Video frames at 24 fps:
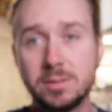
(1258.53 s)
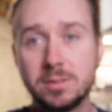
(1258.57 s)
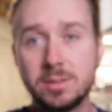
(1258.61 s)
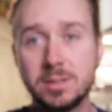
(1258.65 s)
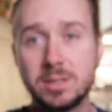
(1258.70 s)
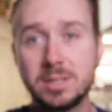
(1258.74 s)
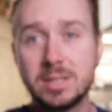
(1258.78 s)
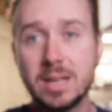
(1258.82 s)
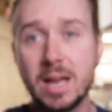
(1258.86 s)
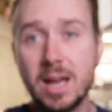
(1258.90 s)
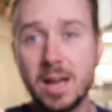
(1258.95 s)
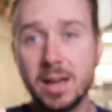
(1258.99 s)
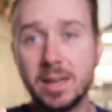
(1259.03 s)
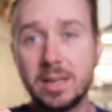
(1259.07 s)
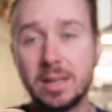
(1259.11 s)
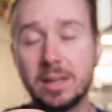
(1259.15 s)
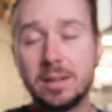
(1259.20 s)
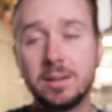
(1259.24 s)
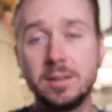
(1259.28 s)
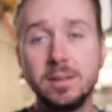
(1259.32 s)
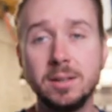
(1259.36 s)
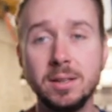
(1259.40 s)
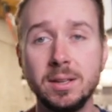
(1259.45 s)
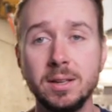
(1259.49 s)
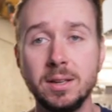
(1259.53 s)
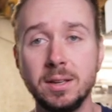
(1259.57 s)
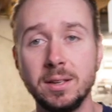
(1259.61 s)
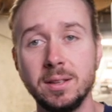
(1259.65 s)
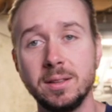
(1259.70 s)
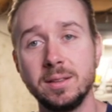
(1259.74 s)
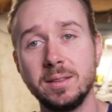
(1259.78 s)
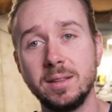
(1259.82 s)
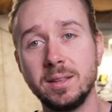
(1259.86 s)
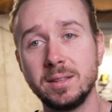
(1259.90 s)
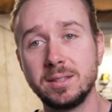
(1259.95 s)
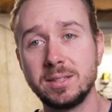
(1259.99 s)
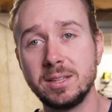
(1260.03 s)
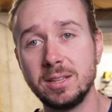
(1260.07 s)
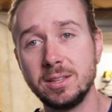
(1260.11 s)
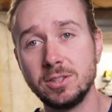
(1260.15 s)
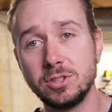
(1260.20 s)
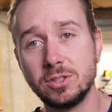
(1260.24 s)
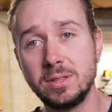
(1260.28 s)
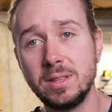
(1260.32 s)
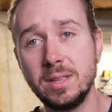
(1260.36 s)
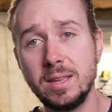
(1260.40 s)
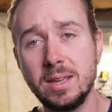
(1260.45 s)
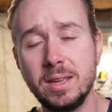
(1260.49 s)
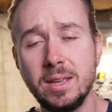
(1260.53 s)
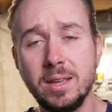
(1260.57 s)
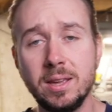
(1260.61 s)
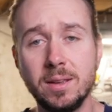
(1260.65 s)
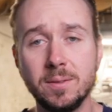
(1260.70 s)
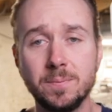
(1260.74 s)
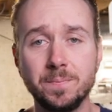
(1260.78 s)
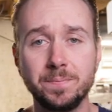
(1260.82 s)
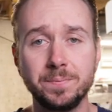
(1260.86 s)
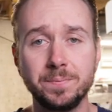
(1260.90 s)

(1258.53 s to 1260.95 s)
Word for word: socket. This is the,